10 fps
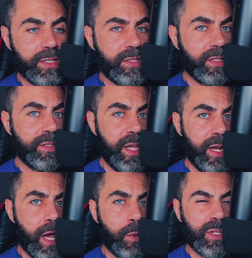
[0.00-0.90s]
six to
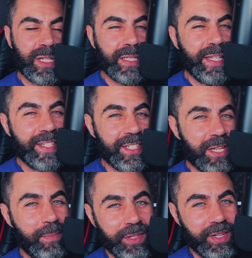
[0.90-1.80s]
eight hours, clean
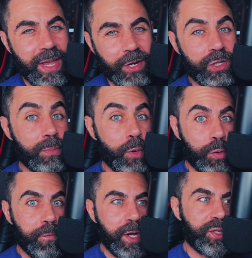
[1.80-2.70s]
stimulant, energy,
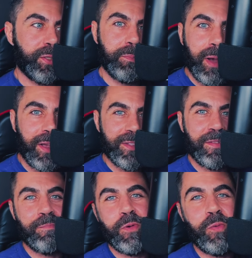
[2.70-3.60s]
motivation,
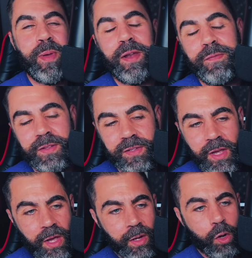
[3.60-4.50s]
positive mood benefits.
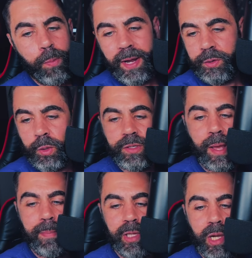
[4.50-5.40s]
Go buy Torque
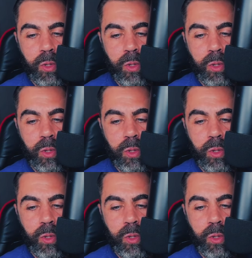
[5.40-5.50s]
down below.